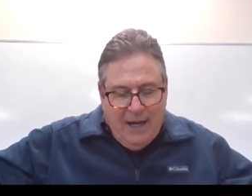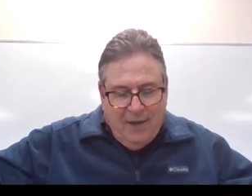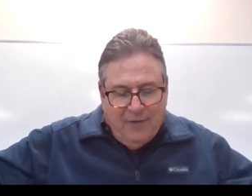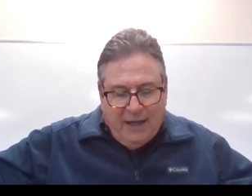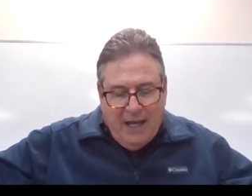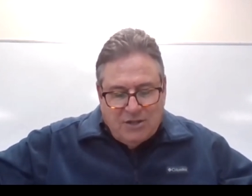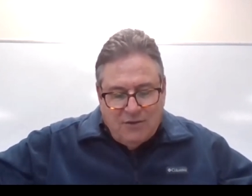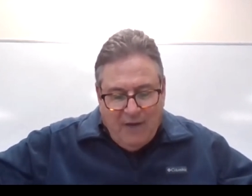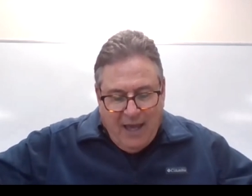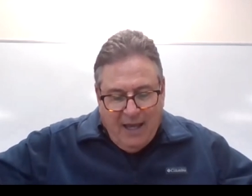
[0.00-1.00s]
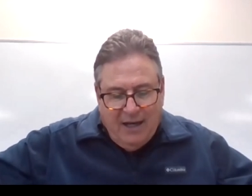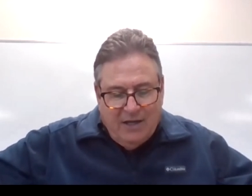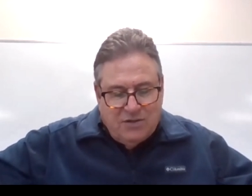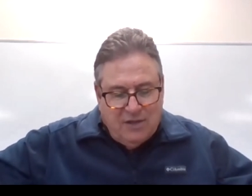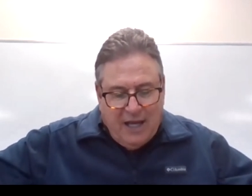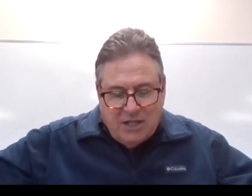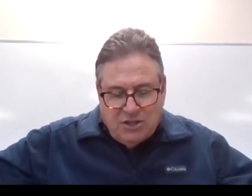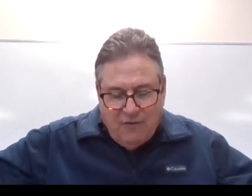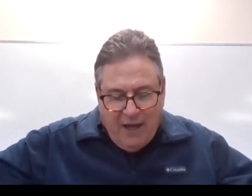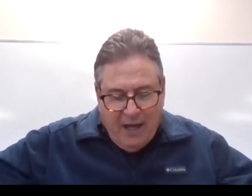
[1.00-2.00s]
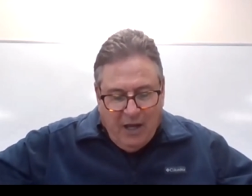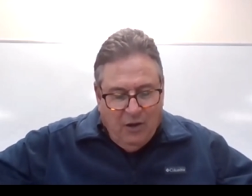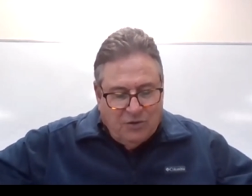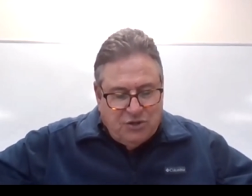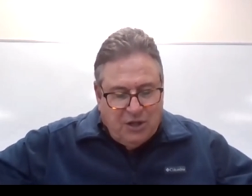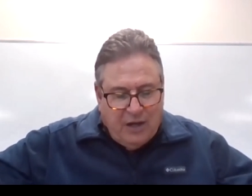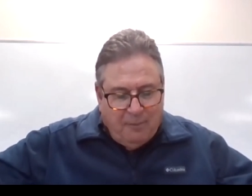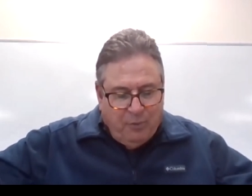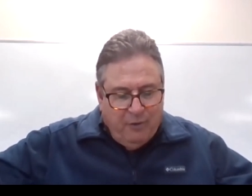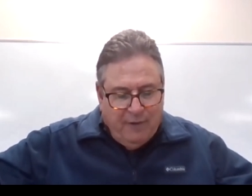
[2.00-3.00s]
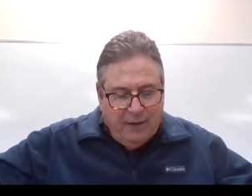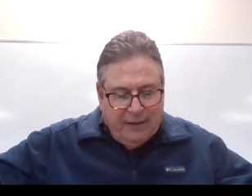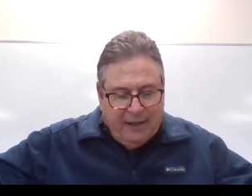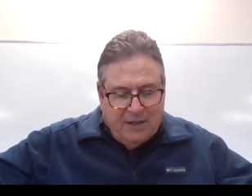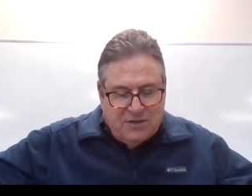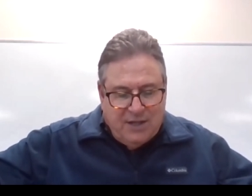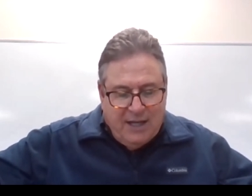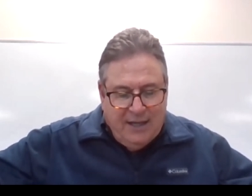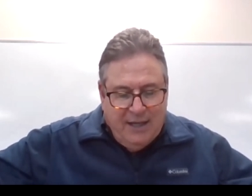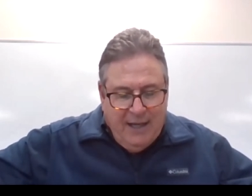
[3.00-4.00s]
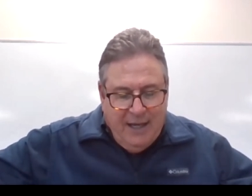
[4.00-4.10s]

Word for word: and the gates of Hades, the gates of hell shall not prevail against it.